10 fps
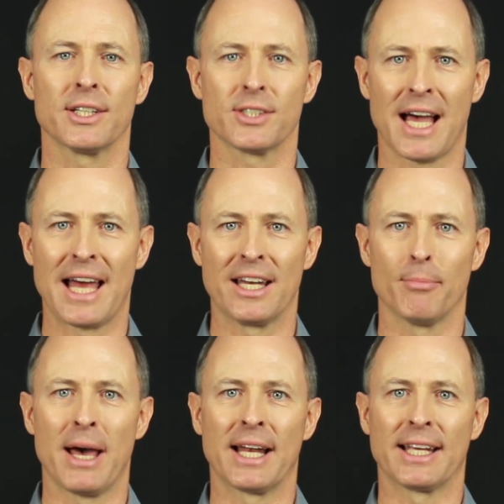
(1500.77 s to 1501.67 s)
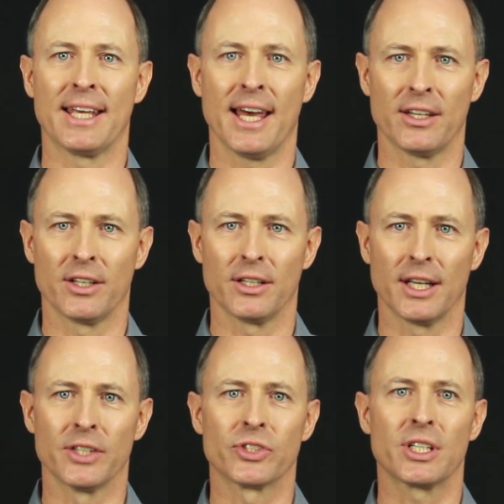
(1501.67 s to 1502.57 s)
excited about a candidate
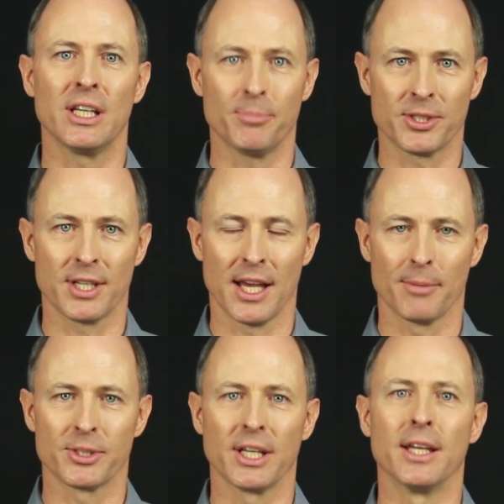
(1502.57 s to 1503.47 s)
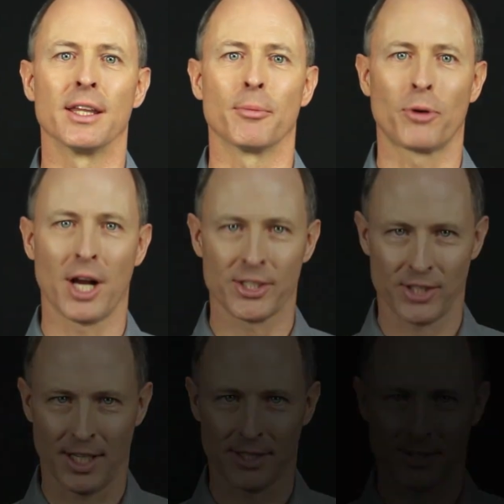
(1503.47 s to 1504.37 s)
and skip steps in the
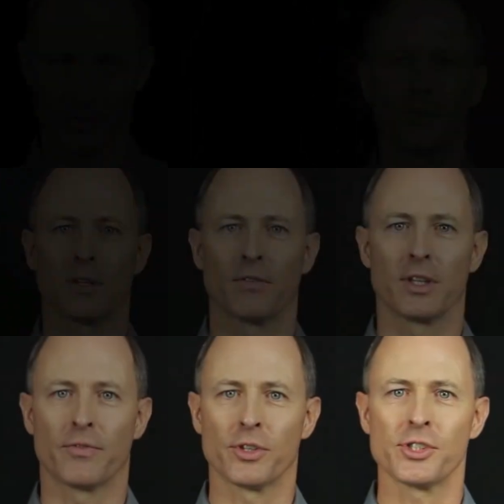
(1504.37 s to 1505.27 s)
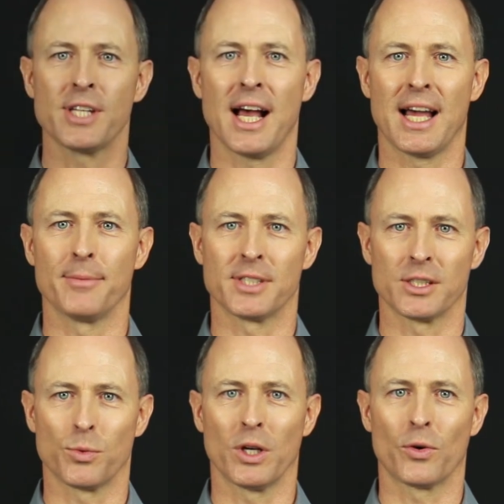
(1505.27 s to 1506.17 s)
process. For the first time
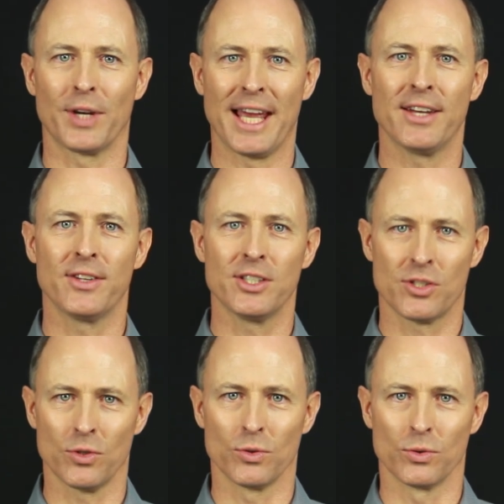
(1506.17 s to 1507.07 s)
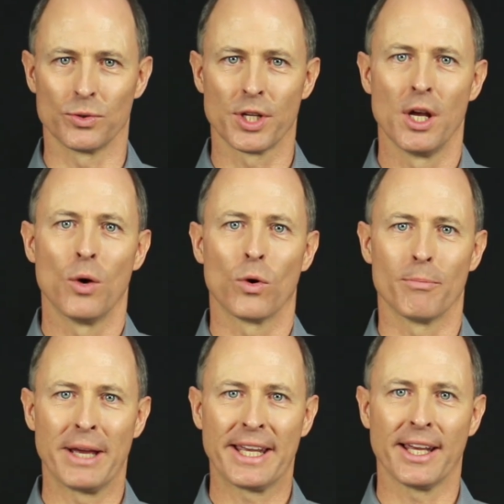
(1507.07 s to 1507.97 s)
since we created these tools, we're
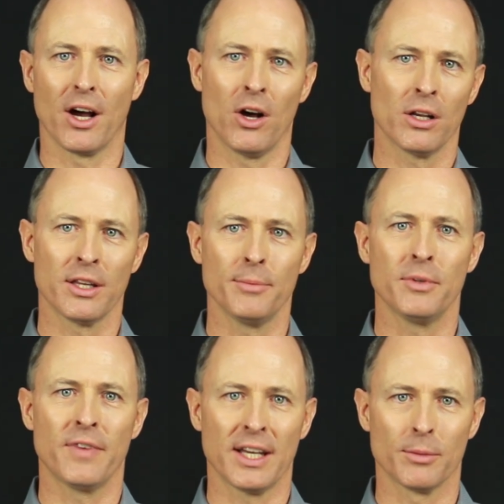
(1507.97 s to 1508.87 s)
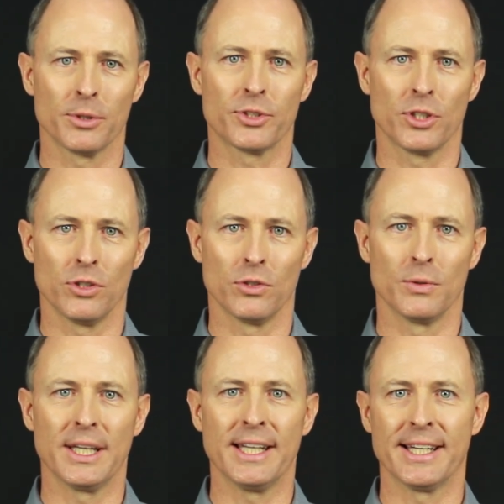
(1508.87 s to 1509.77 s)
making all of them available to
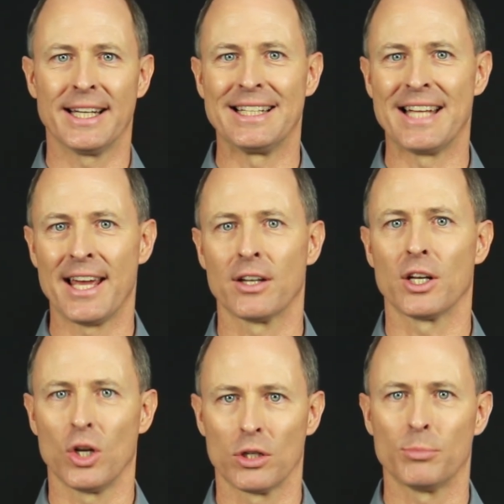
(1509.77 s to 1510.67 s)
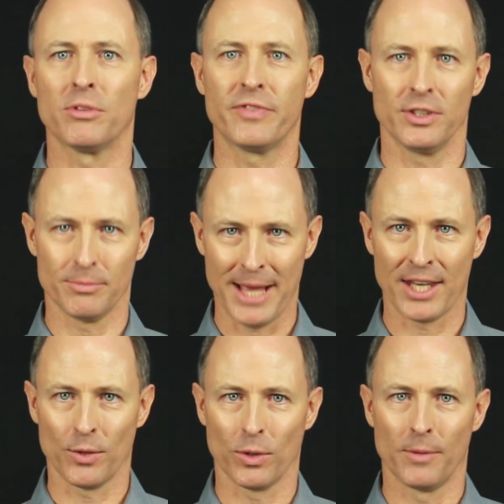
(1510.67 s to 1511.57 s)
you in a downloadable field
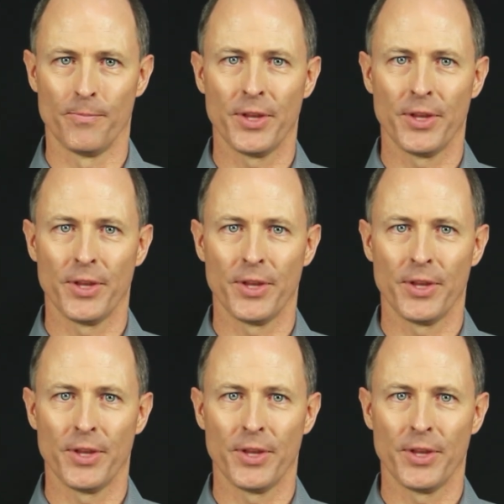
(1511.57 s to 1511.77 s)
manual.